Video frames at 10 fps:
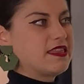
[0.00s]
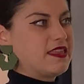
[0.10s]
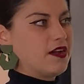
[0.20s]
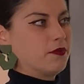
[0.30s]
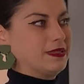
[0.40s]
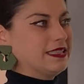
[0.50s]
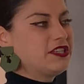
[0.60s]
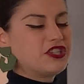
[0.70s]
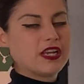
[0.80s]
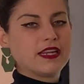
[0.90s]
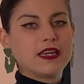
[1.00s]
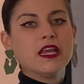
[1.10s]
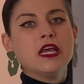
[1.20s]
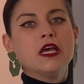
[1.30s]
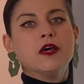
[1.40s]
the religion.
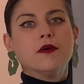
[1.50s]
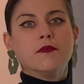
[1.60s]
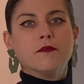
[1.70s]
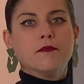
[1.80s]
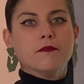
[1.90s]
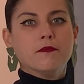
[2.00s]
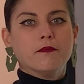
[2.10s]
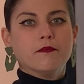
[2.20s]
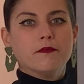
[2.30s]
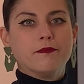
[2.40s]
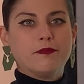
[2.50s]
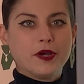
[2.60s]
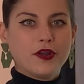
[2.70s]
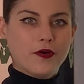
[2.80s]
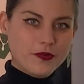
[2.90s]

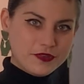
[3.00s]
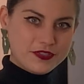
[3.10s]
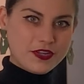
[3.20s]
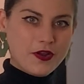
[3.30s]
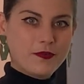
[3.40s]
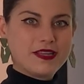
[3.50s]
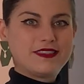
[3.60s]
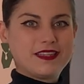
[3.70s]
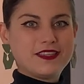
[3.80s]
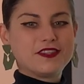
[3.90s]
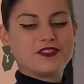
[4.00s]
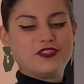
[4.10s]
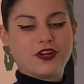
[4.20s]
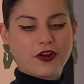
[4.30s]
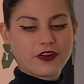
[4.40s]
But also, we see this
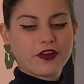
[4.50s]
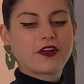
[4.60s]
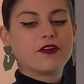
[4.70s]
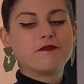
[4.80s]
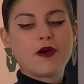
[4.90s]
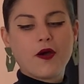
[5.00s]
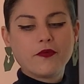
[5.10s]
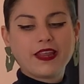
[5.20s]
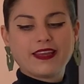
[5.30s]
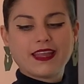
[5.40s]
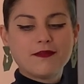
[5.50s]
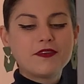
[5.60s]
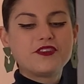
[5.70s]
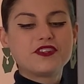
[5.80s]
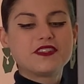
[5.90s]
darker component
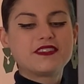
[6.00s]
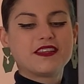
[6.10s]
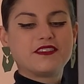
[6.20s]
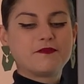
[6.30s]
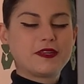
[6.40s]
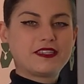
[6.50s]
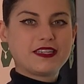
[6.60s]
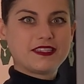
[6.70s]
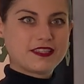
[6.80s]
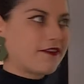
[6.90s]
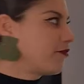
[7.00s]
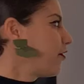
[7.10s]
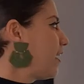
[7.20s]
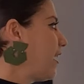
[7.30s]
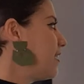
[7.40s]
images depicting
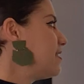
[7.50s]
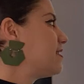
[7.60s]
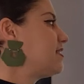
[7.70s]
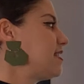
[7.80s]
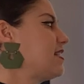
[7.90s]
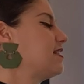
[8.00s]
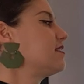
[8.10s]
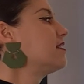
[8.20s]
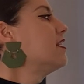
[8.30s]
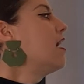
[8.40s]
suffering and disease.